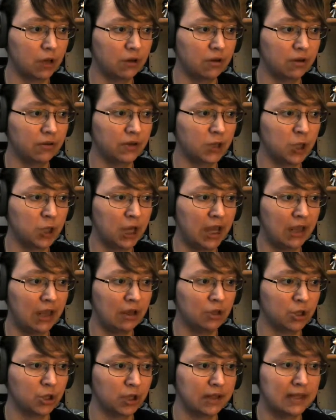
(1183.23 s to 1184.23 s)
heard the
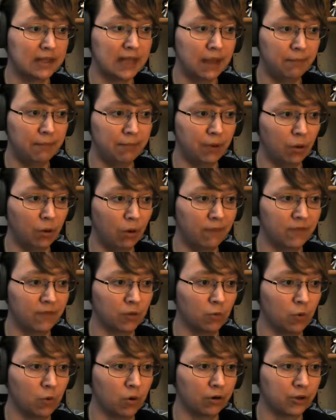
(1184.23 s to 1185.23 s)
change in tempo of
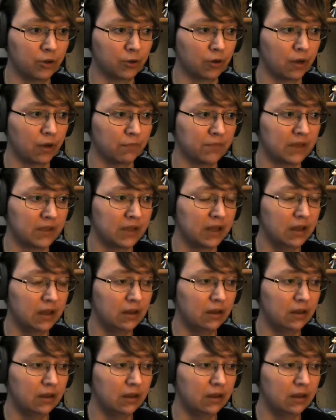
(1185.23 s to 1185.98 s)
the war drums.